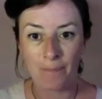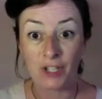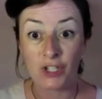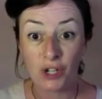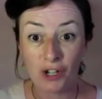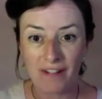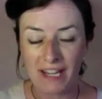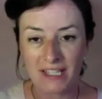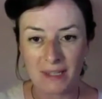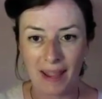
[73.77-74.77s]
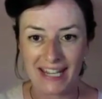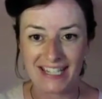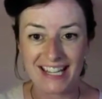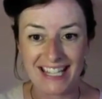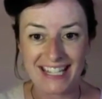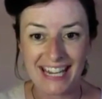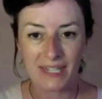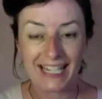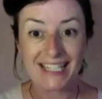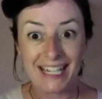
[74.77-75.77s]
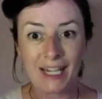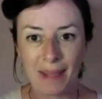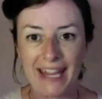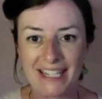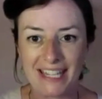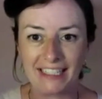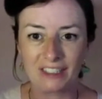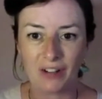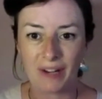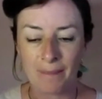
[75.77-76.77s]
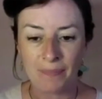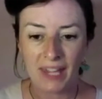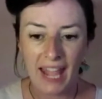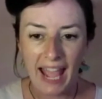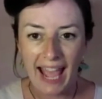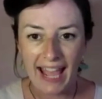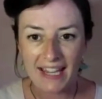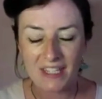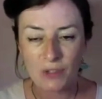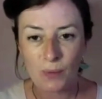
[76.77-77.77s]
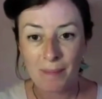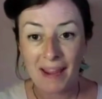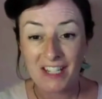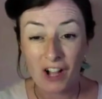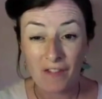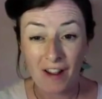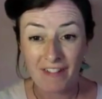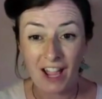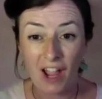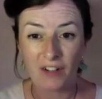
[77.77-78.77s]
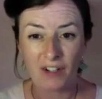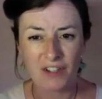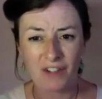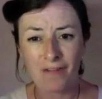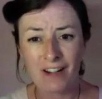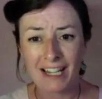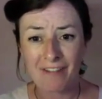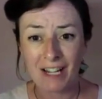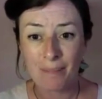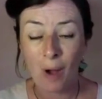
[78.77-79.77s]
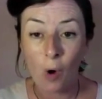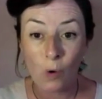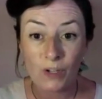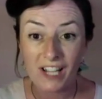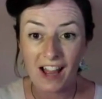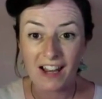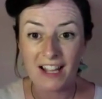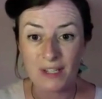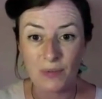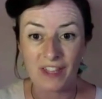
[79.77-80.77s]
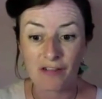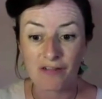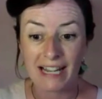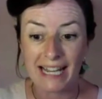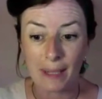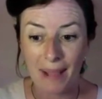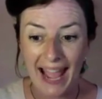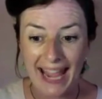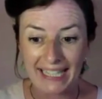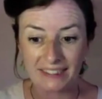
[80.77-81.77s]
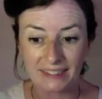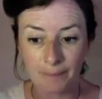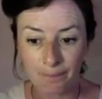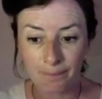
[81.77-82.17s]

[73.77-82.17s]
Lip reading: tourist paintings, the Tinga Tinga paintings, and we made our very own using really, really bold colours with acrylic paints.